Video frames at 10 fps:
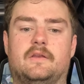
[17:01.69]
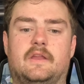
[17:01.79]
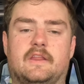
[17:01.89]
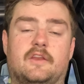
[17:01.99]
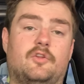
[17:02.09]

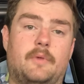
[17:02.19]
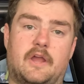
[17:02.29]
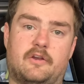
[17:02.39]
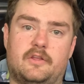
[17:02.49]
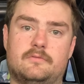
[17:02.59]
Need to get a new
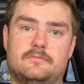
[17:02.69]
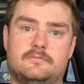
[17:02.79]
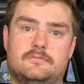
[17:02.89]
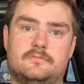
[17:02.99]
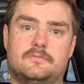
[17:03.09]
battery.
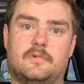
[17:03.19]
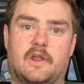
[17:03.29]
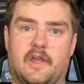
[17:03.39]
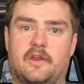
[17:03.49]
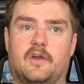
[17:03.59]

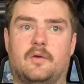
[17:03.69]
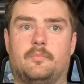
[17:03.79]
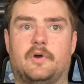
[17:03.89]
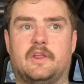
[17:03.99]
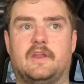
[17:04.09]
I got a
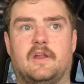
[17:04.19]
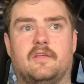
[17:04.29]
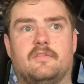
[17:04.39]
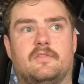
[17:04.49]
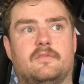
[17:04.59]
buddy down
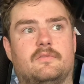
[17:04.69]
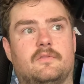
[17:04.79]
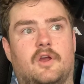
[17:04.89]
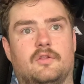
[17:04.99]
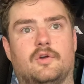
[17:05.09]
at
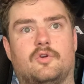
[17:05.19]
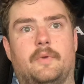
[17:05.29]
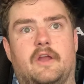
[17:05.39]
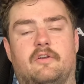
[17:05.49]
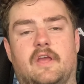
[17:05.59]
our local
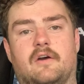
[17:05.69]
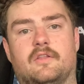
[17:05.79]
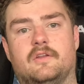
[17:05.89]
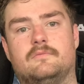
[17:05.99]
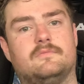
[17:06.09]
battery
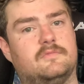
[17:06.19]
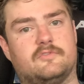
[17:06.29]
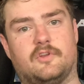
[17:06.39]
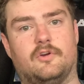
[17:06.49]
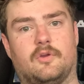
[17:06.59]
outlet.
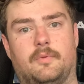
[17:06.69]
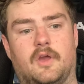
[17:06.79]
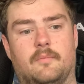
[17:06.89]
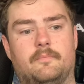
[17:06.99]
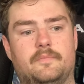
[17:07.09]
It's gonna hook me
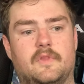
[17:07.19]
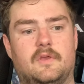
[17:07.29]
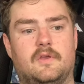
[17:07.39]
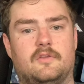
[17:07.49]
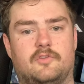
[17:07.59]
up,
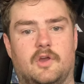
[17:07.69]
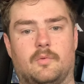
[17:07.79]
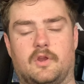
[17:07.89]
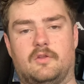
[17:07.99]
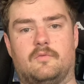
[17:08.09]
so
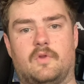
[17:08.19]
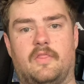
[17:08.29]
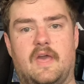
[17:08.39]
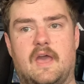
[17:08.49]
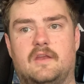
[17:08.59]
we're gonna
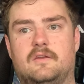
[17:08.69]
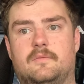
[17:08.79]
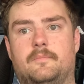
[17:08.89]
run that.